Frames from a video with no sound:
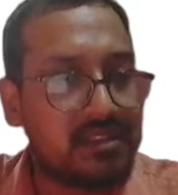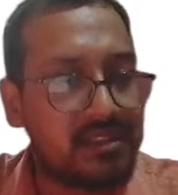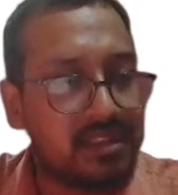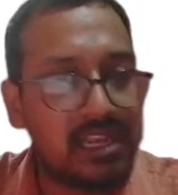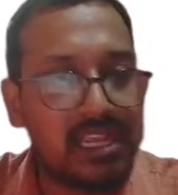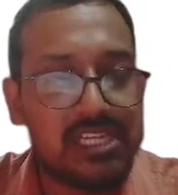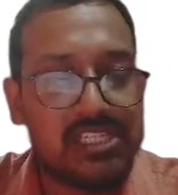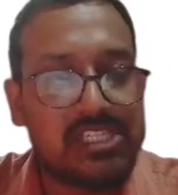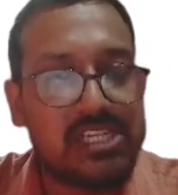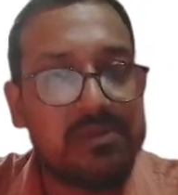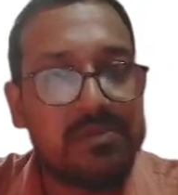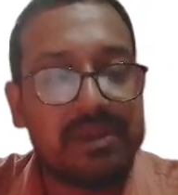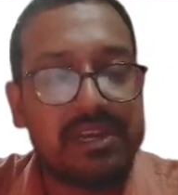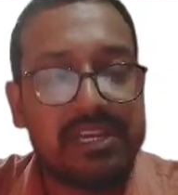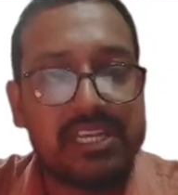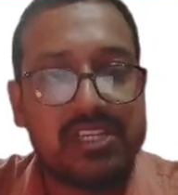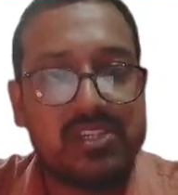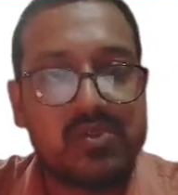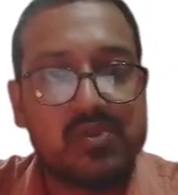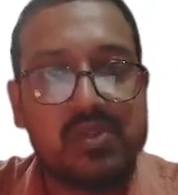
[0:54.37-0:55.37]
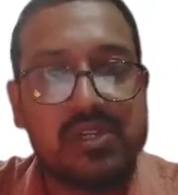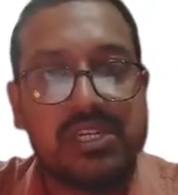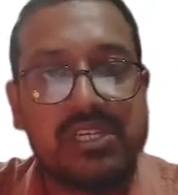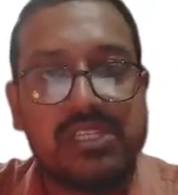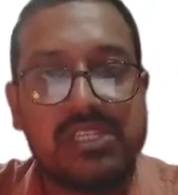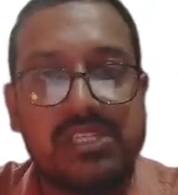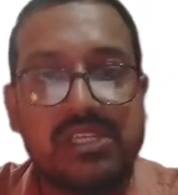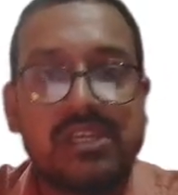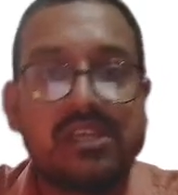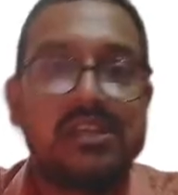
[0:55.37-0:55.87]
the lecture, my dear
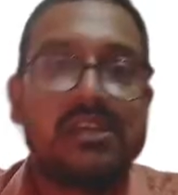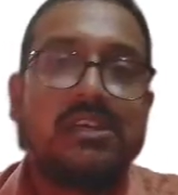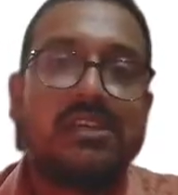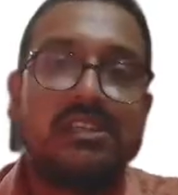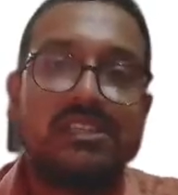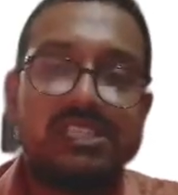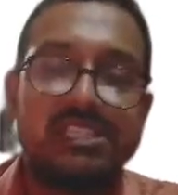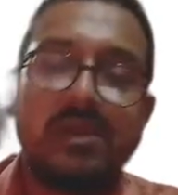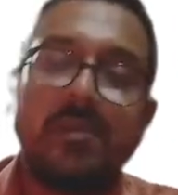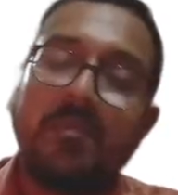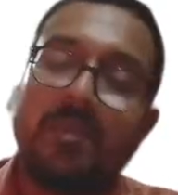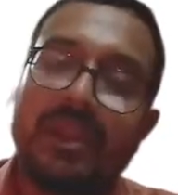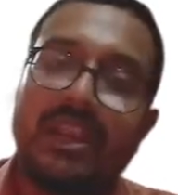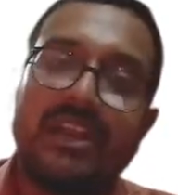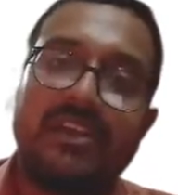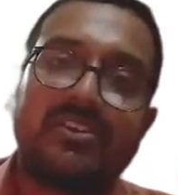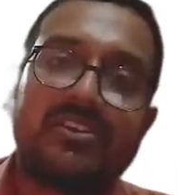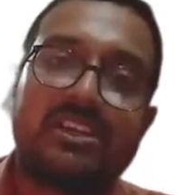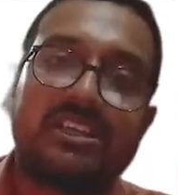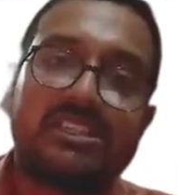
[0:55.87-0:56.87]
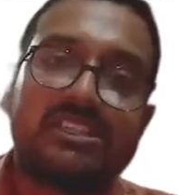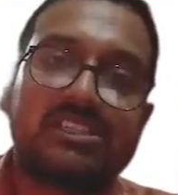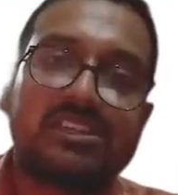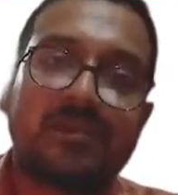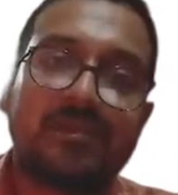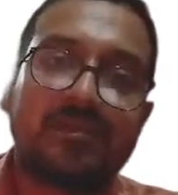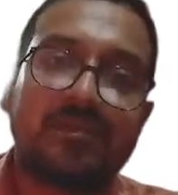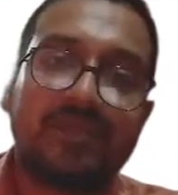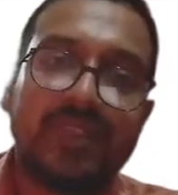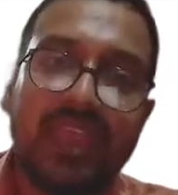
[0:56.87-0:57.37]
students. Simple interest